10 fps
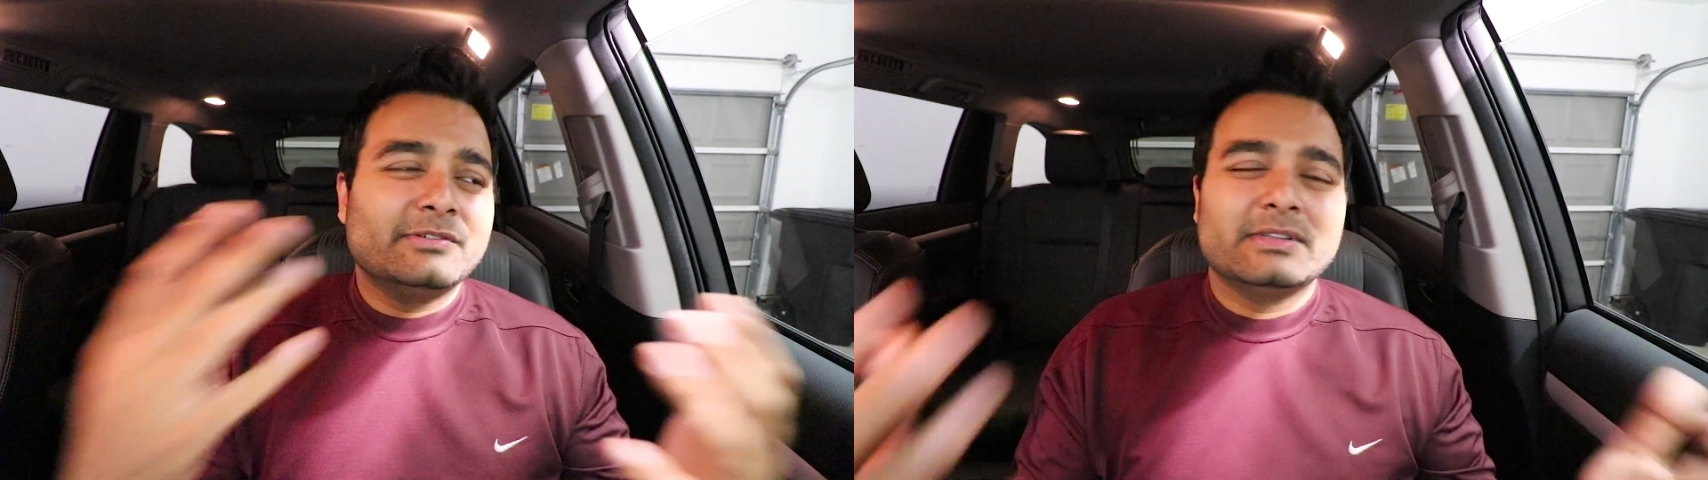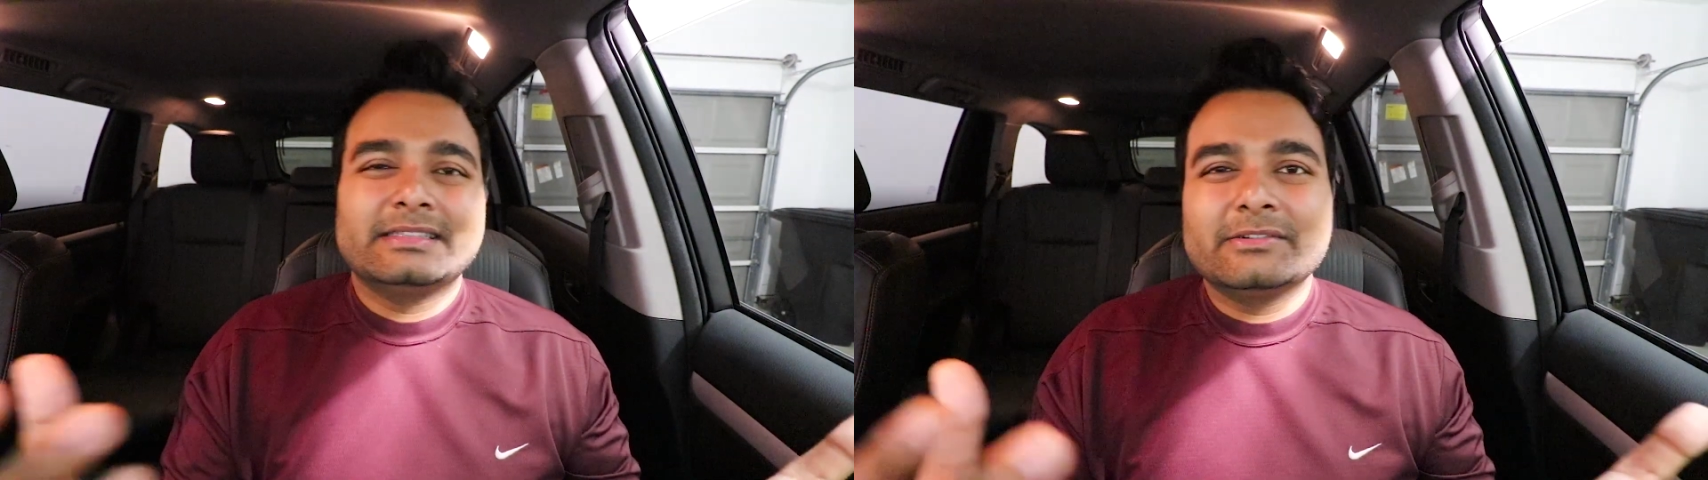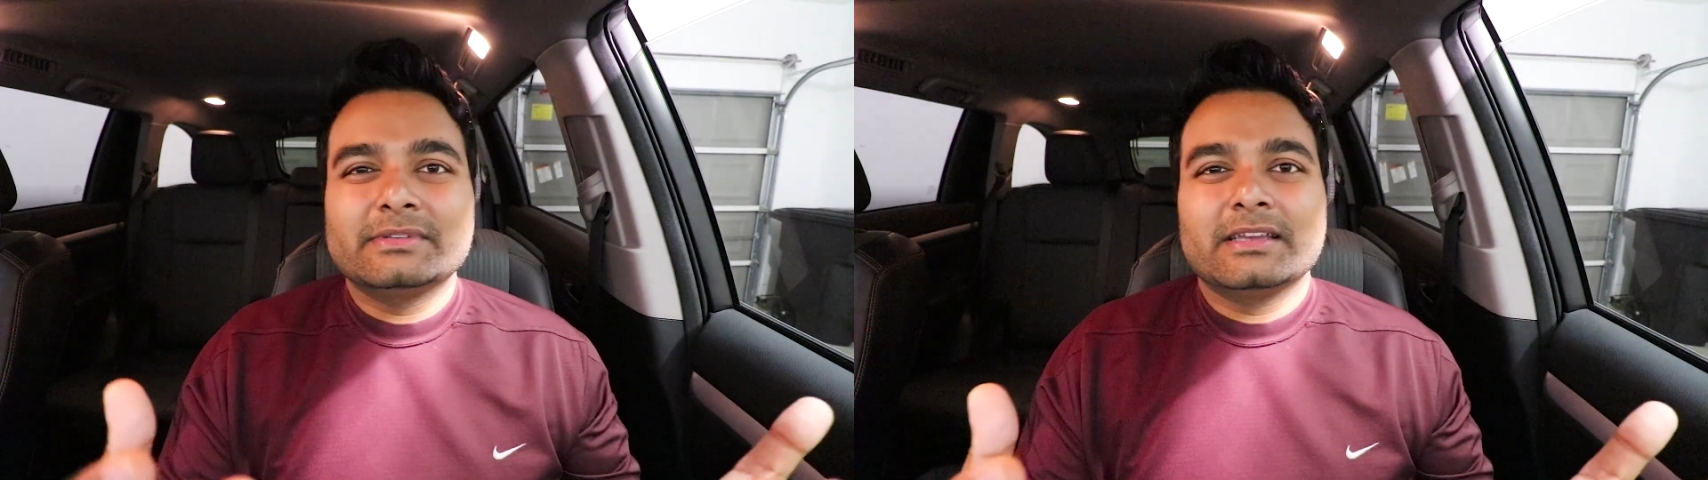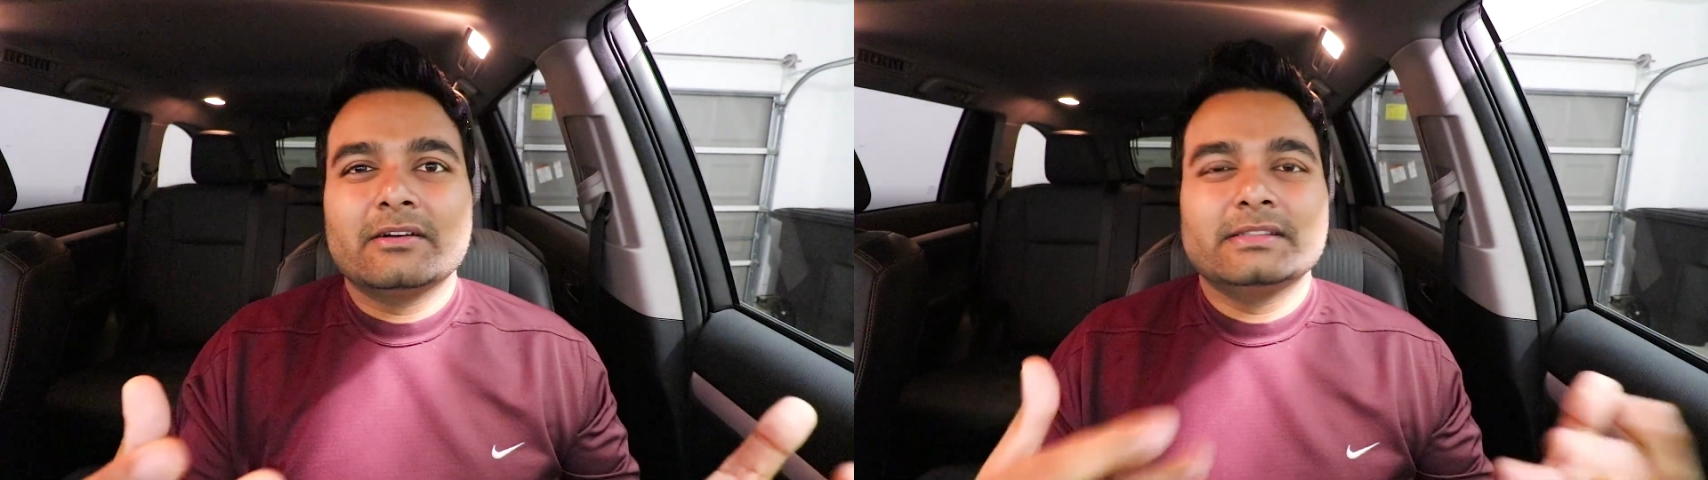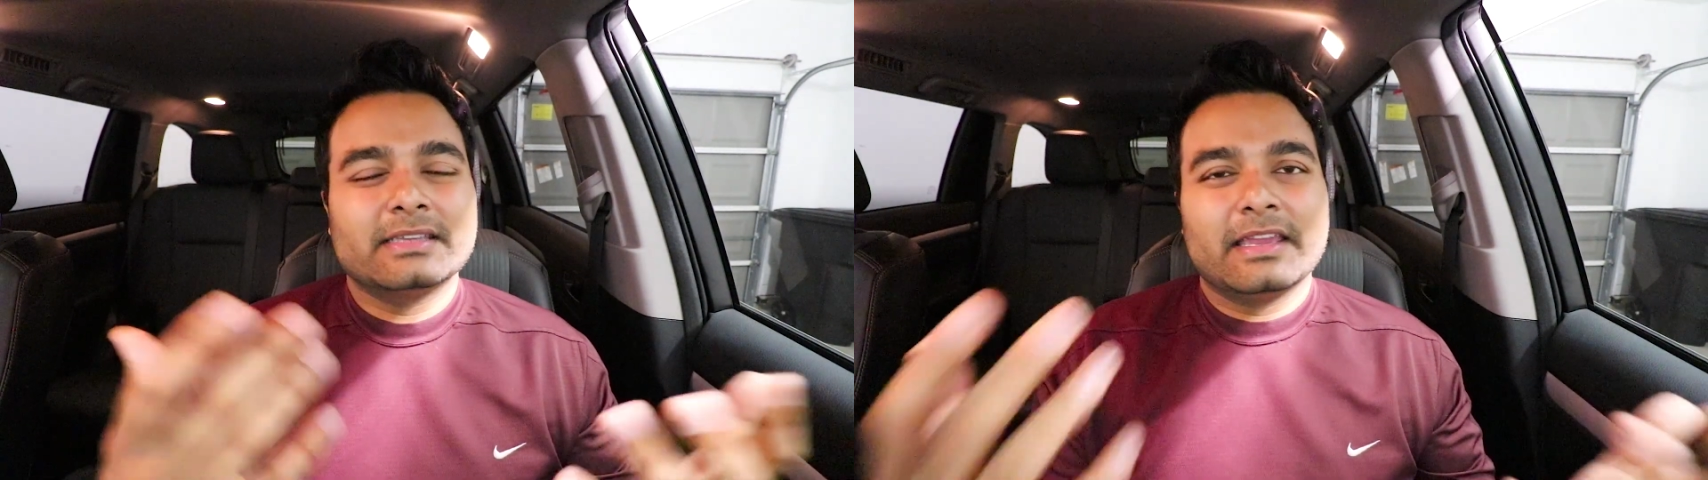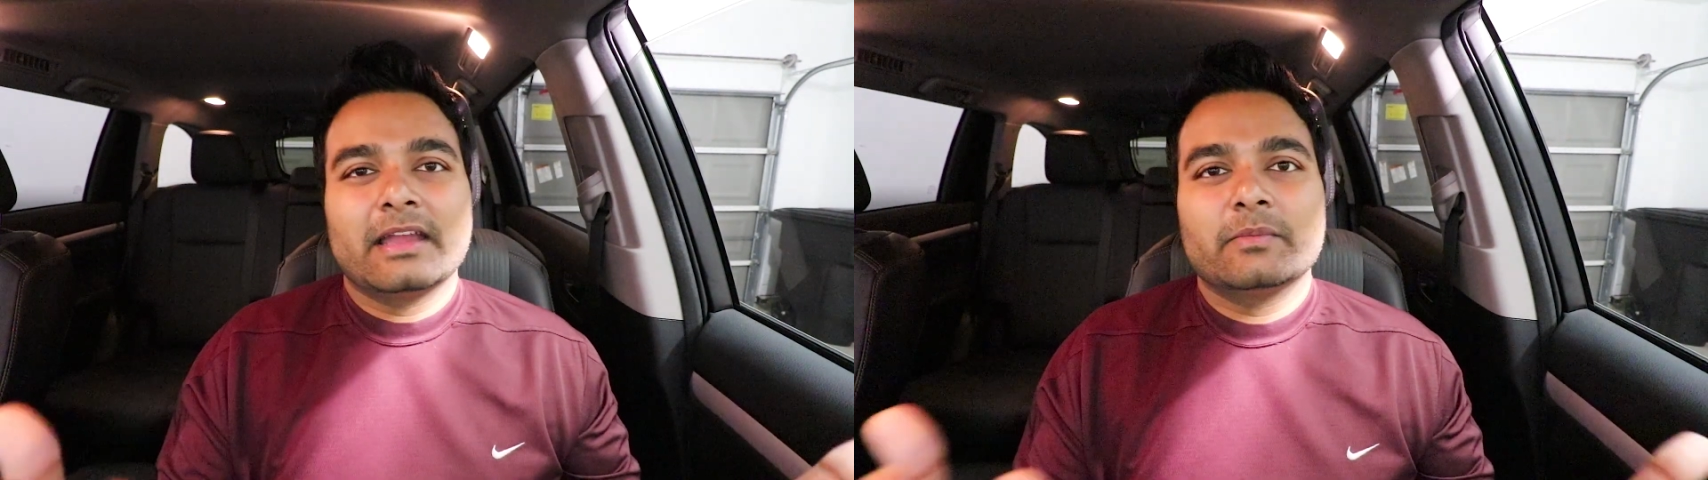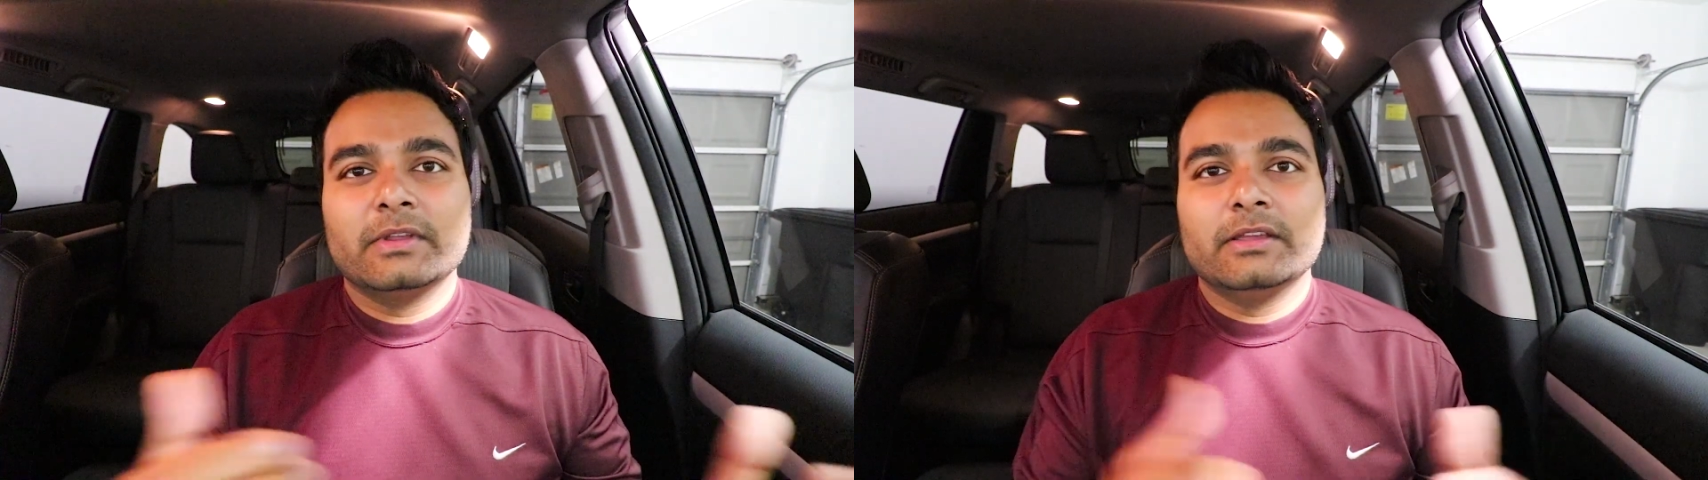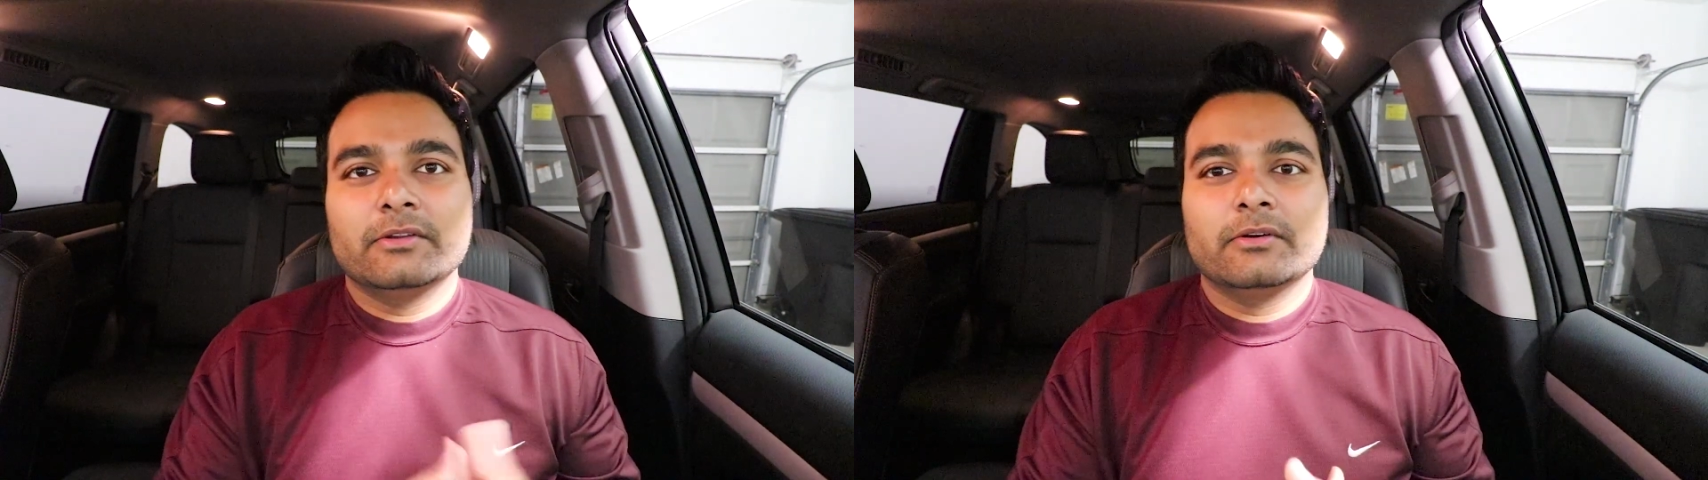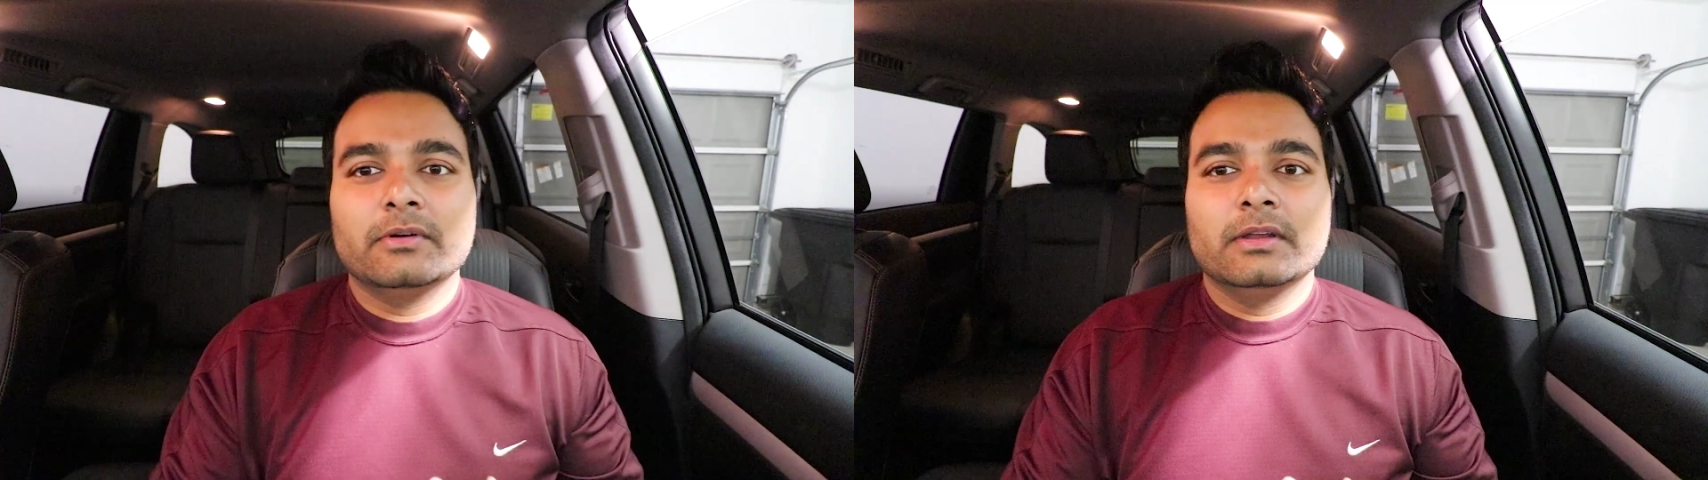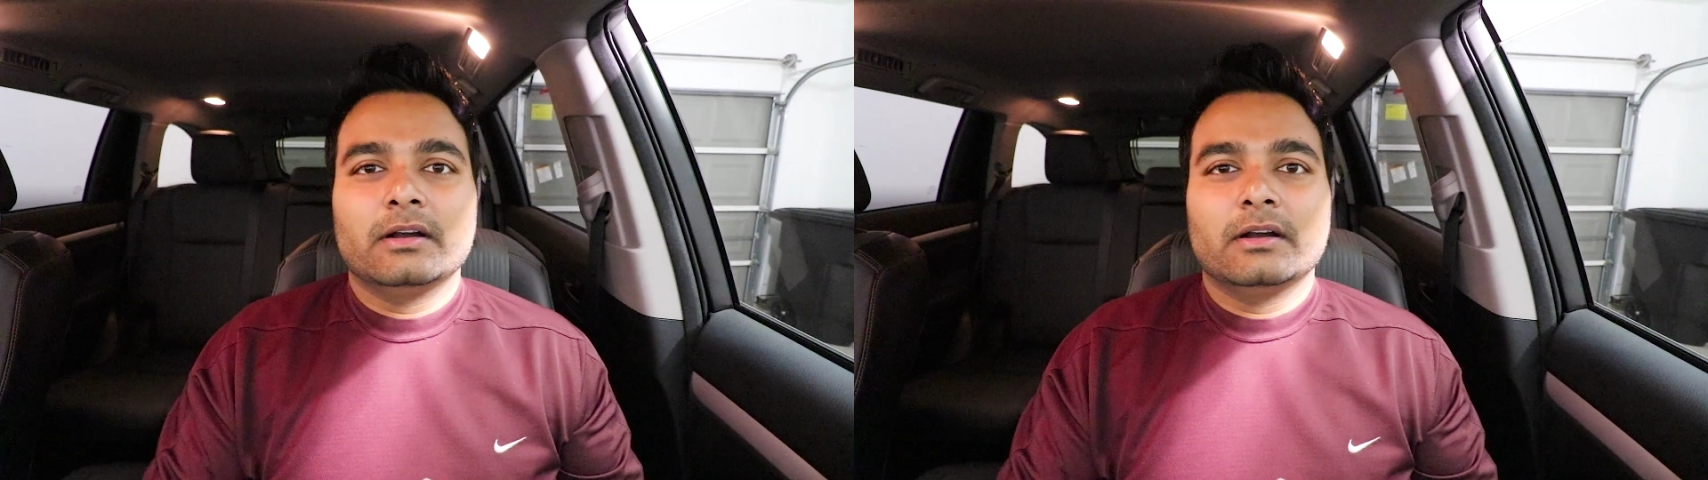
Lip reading: you can still tell it's a Camry, you know.